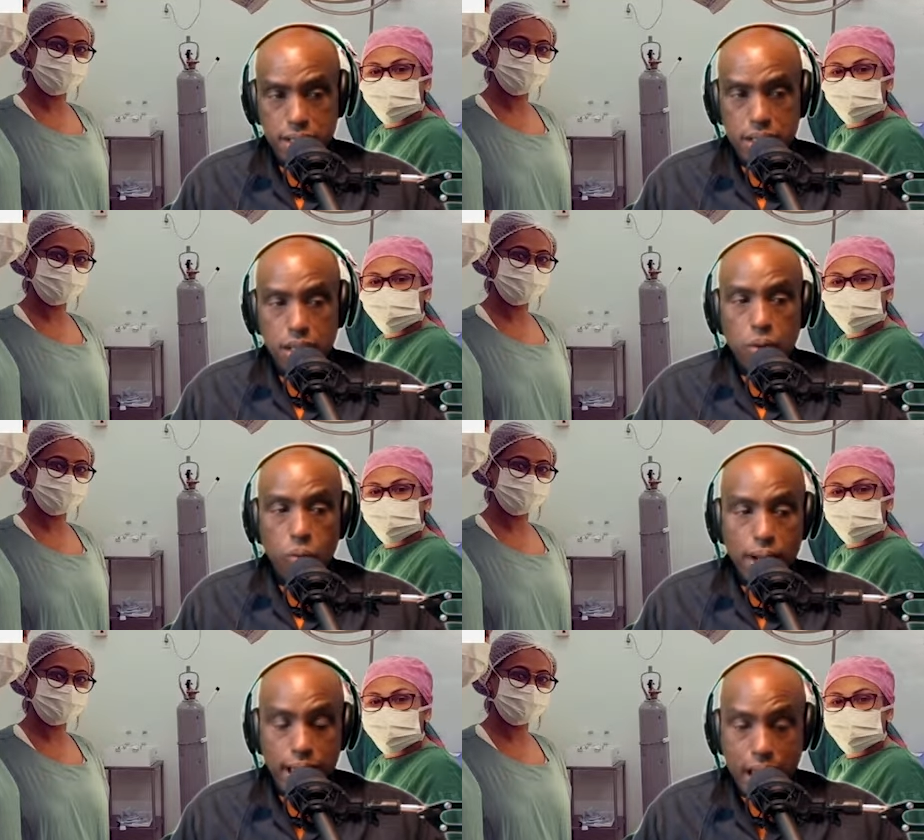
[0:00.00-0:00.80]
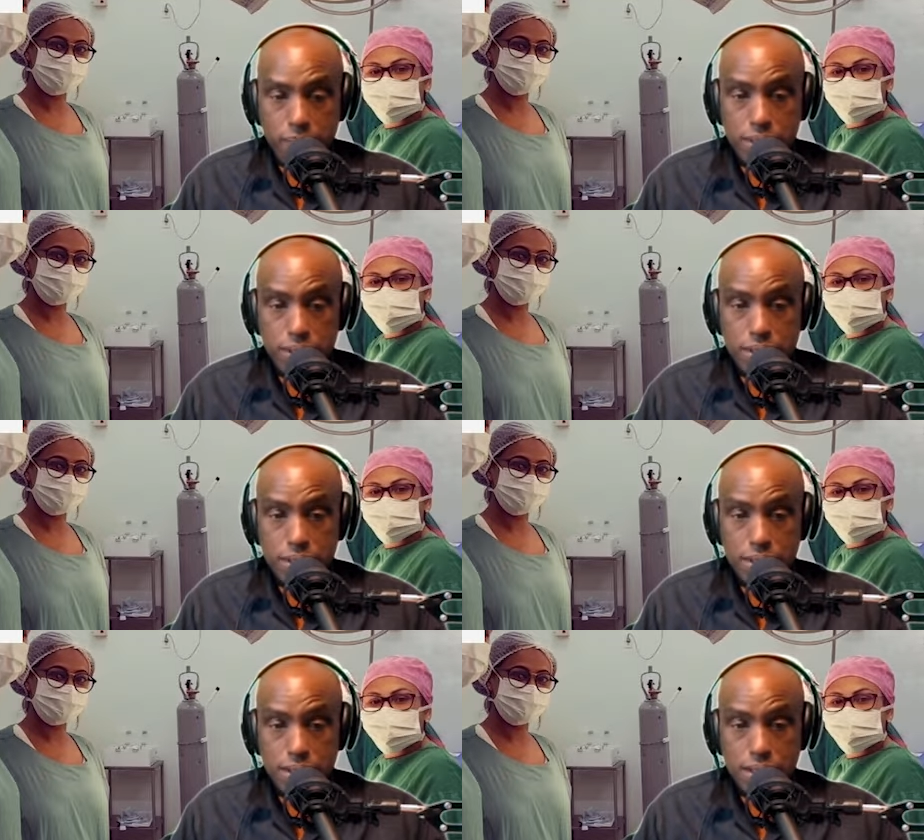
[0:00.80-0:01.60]
Speaker 1: what happens
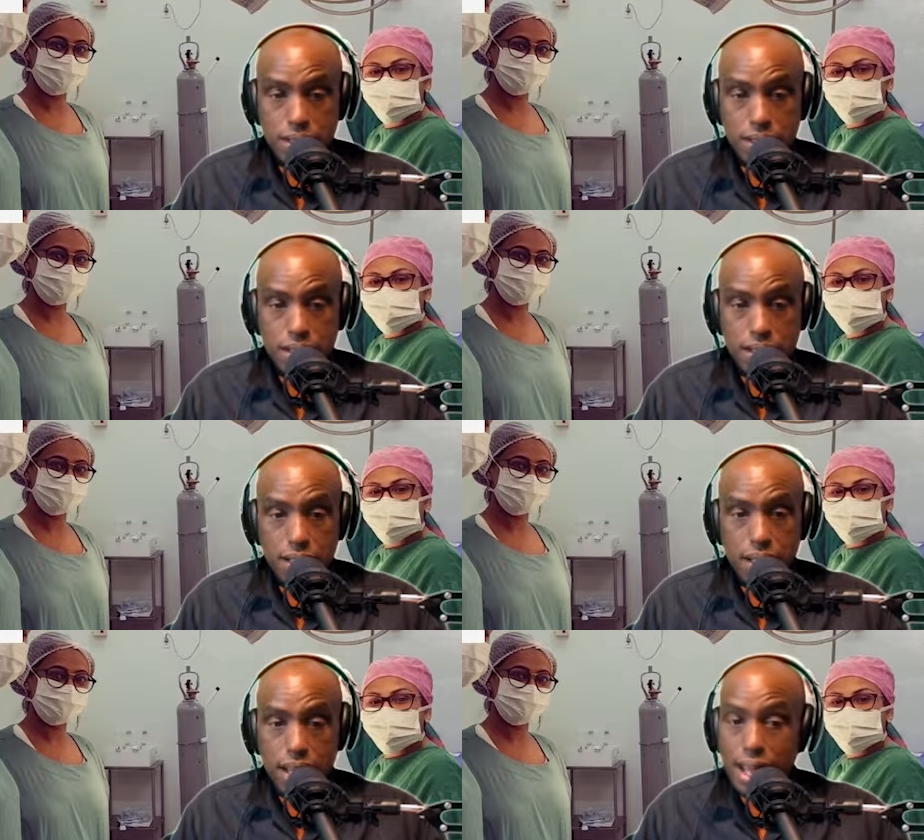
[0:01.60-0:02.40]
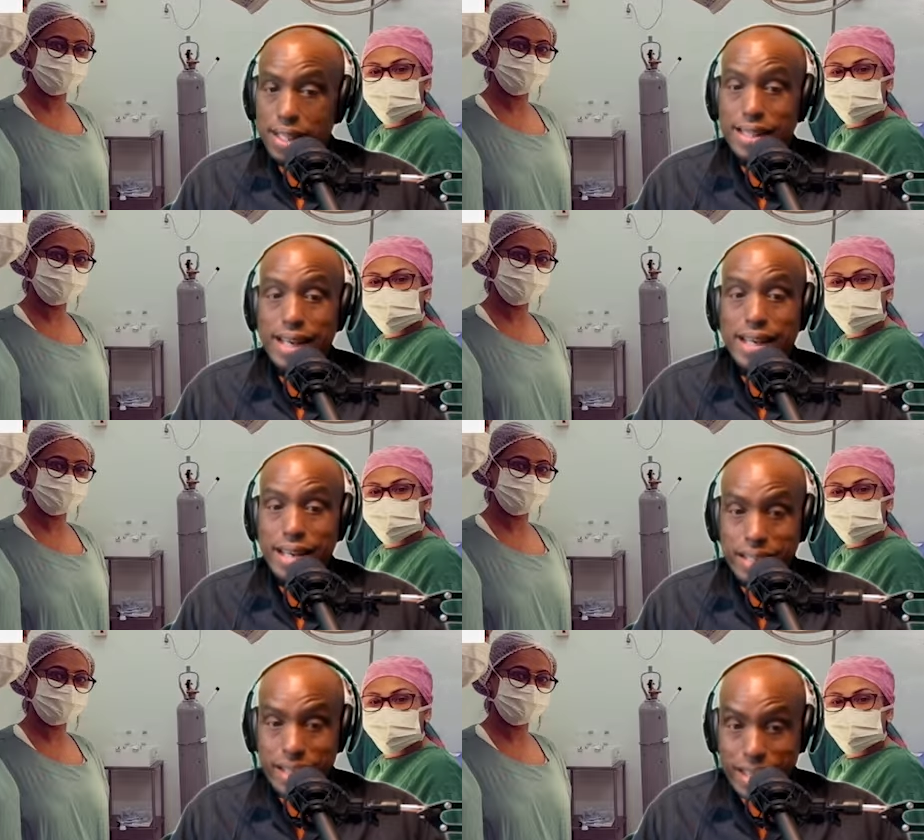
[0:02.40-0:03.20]
is
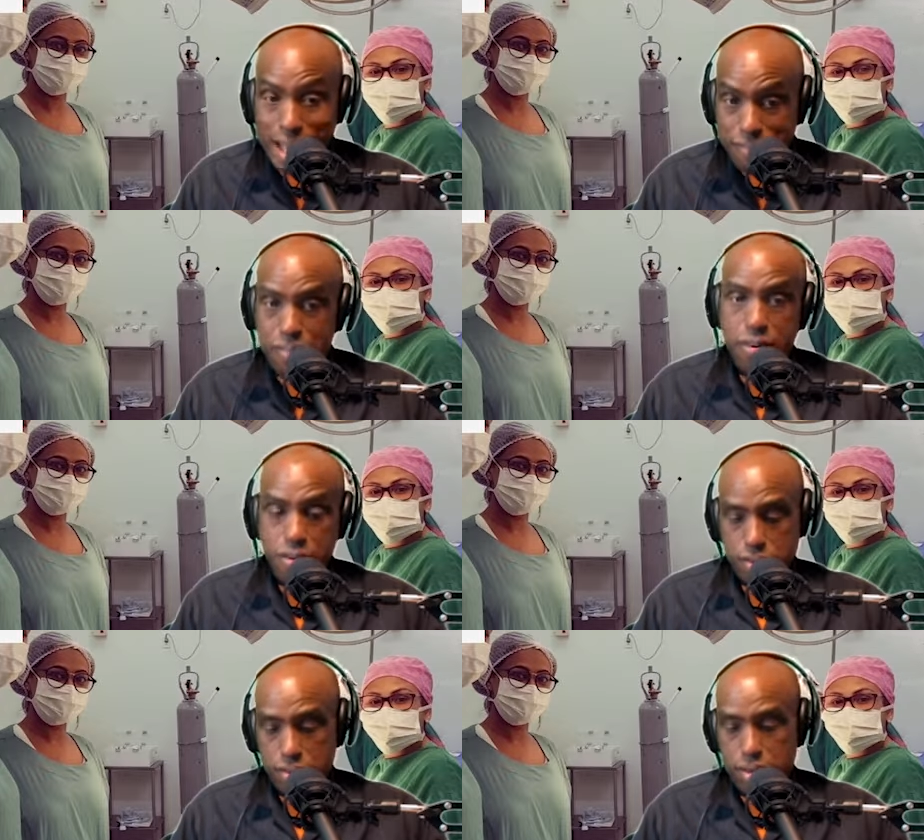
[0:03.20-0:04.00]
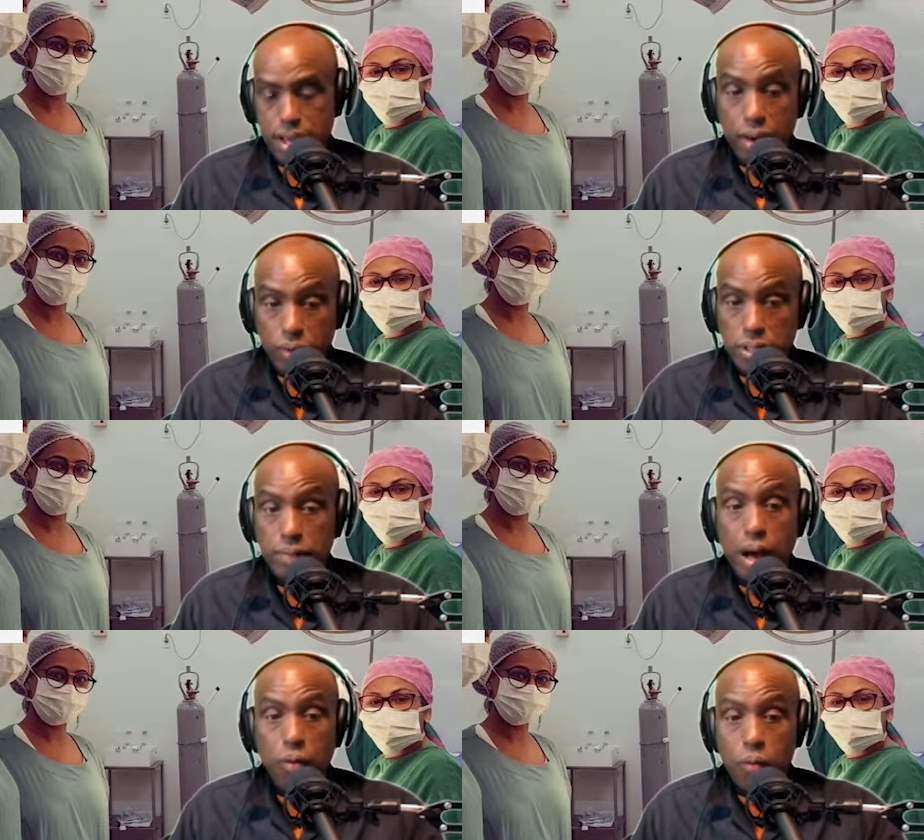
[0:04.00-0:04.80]
never equitable, and
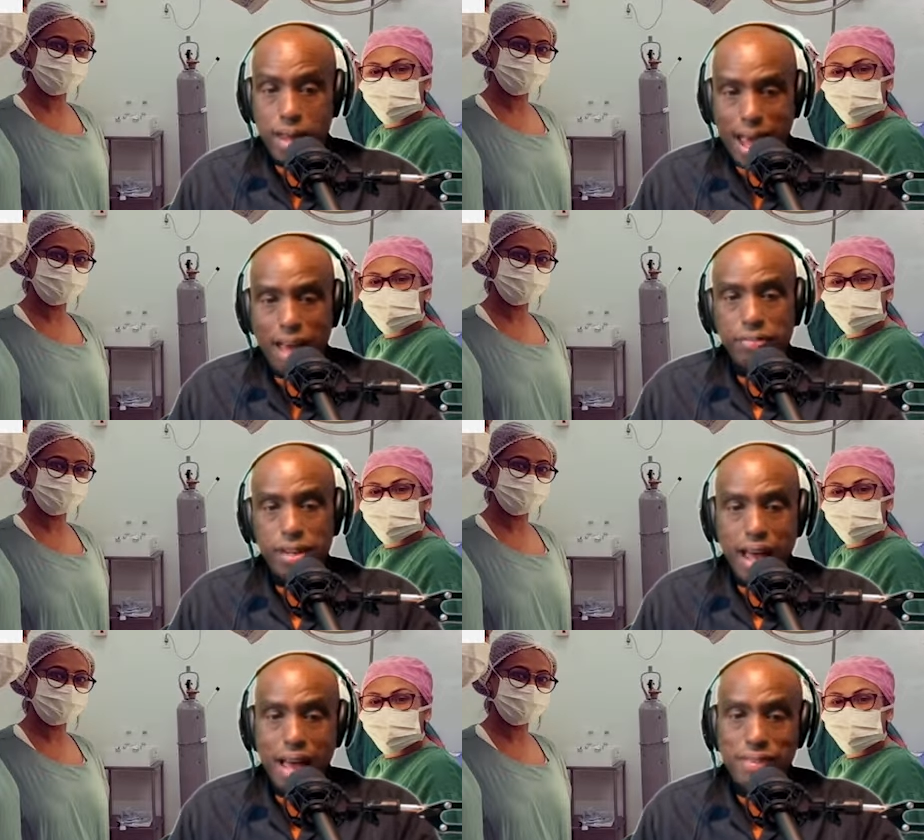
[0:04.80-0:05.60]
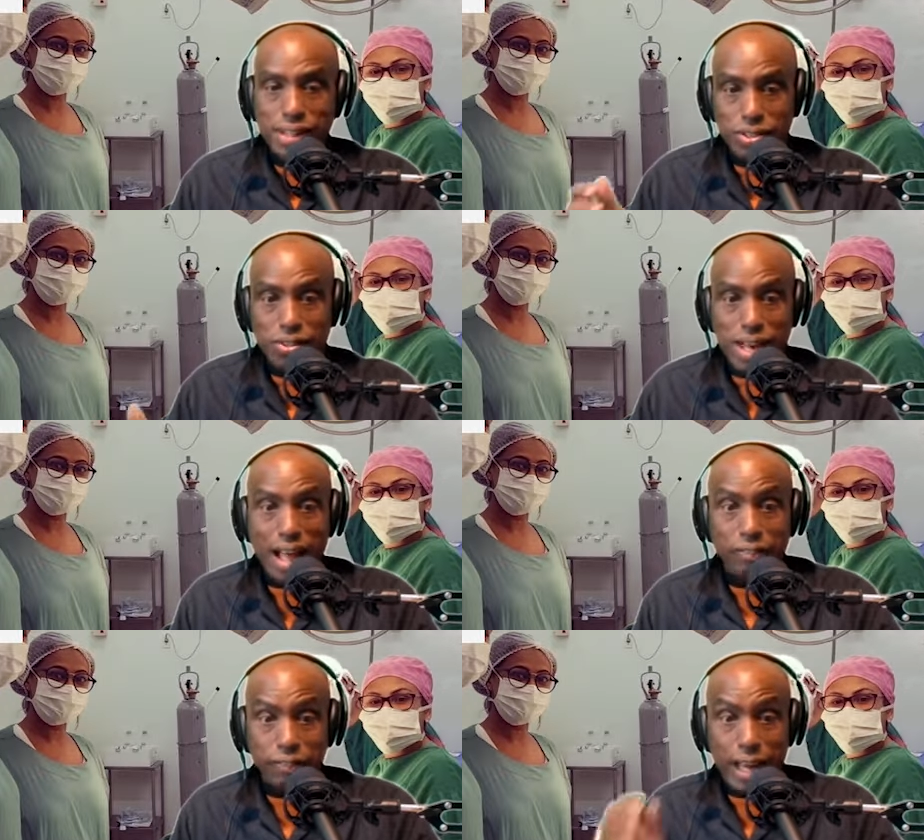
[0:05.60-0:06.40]
we have to have
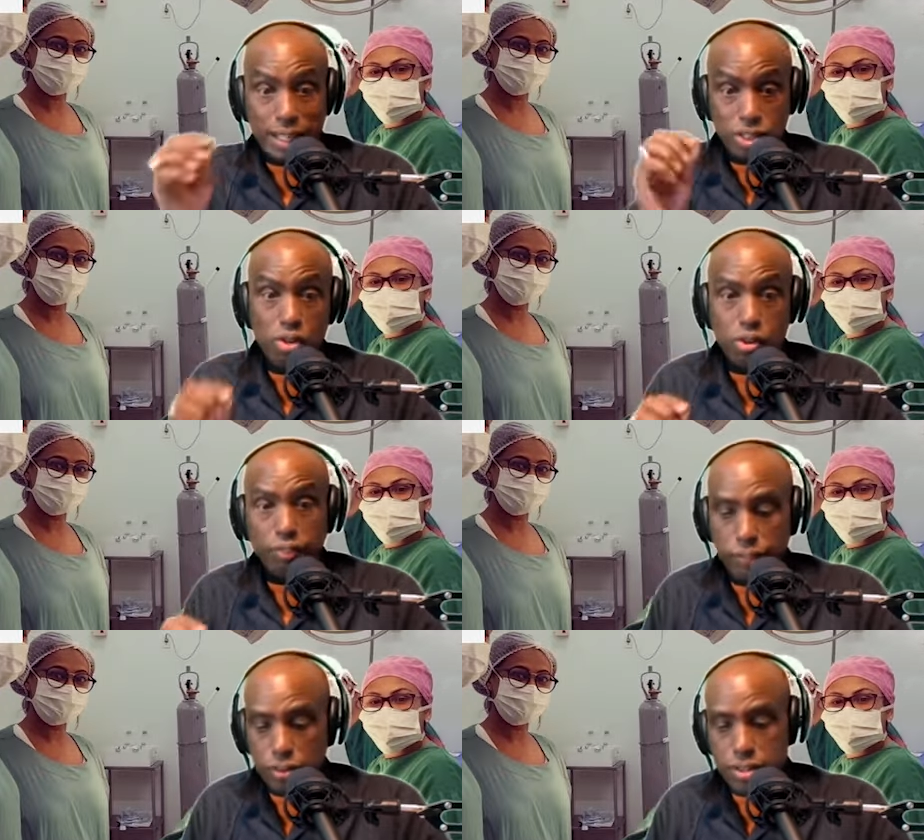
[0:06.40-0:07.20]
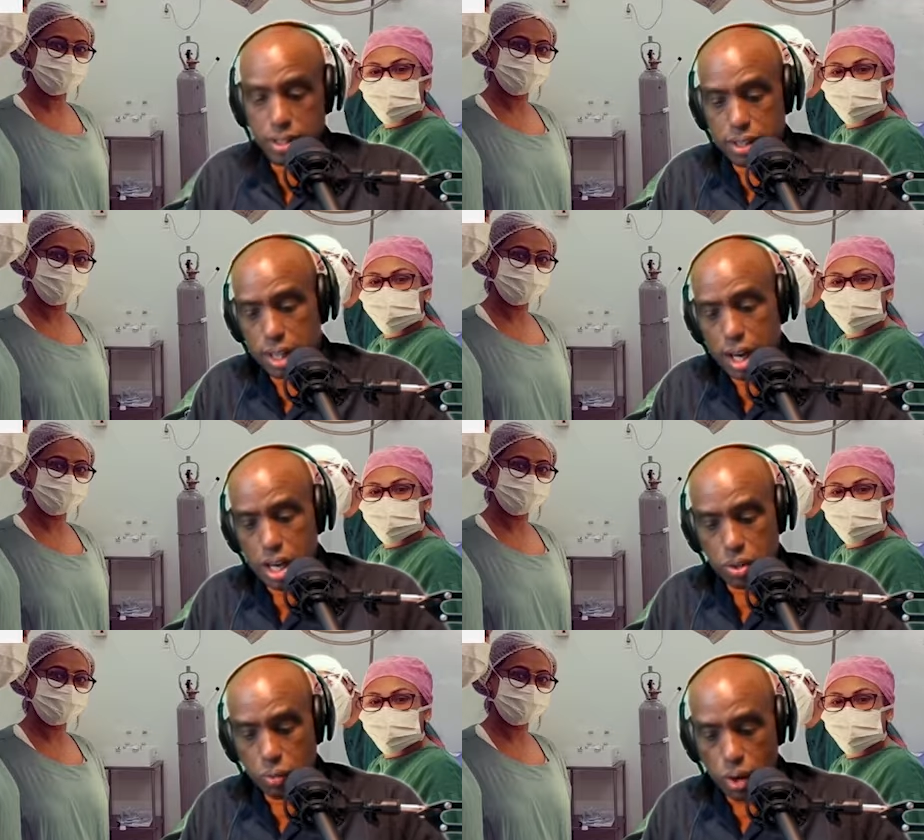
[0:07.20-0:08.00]
external forces to
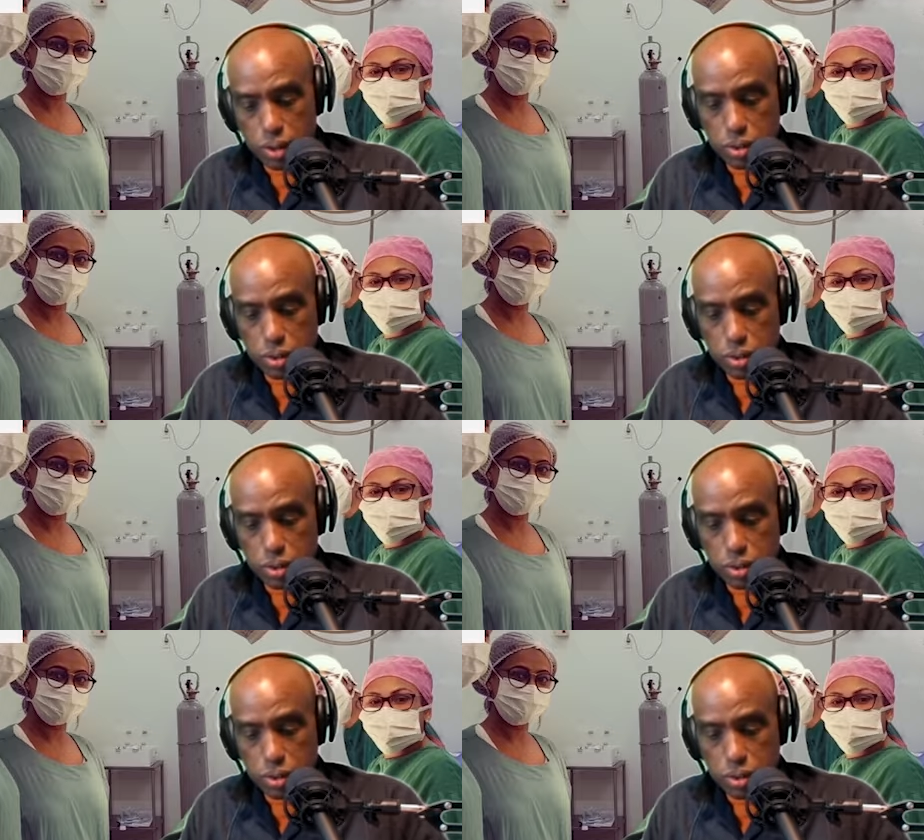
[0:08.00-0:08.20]
work on those.